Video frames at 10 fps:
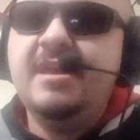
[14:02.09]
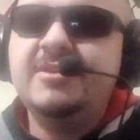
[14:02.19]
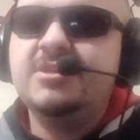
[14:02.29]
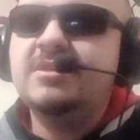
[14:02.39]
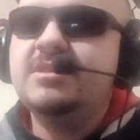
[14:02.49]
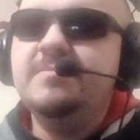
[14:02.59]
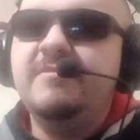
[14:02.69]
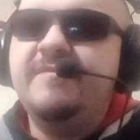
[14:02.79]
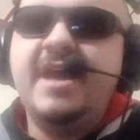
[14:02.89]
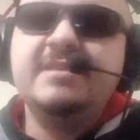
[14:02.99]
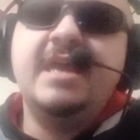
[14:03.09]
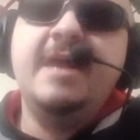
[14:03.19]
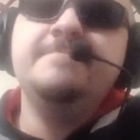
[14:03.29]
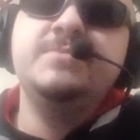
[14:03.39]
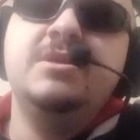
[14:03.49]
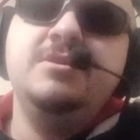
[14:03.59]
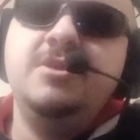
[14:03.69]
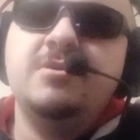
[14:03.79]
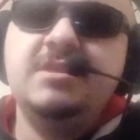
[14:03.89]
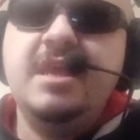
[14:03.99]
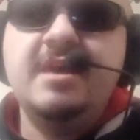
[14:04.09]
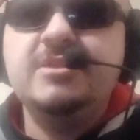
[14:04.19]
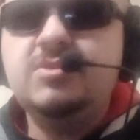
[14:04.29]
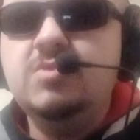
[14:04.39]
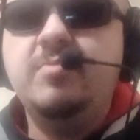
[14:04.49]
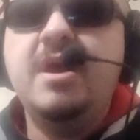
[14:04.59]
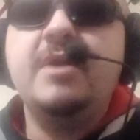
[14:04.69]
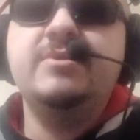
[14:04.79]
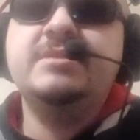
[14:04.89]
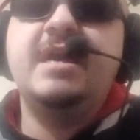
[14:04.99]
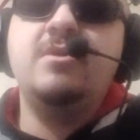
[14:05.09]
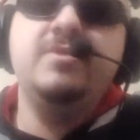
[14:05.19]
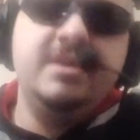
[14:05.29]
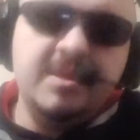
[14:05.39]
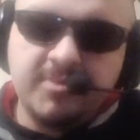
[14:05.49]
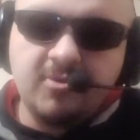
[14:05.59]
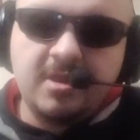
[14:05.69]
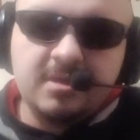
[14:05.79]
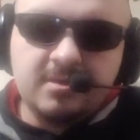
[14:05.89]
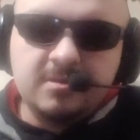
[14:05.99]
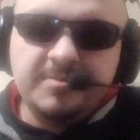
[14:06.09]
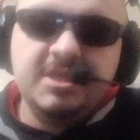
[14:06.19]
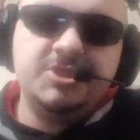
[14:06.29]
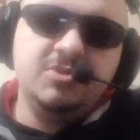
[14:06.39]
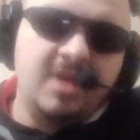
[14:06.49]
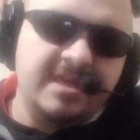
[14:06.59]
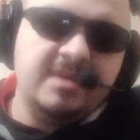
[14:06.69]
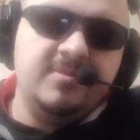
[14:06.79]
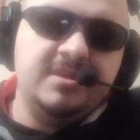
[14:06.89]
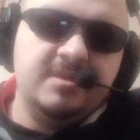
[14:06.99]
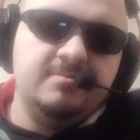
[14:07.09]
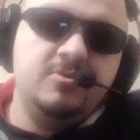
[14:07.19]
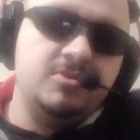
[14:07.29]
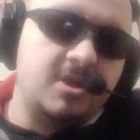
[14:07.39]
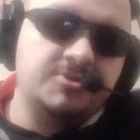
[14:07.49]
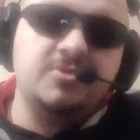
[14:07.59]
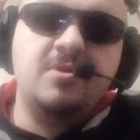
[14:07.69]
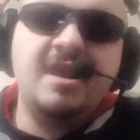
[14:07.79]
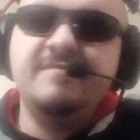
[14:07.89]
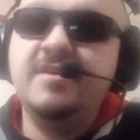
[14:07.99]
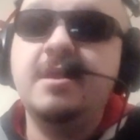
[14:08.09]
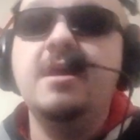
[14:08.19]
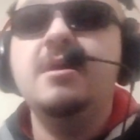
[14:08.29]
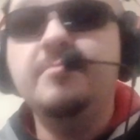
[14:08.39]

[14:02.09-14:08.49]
It's just a simple fact that your take on Tupac was not only hypocritical because you like Eminem, who's also graphic,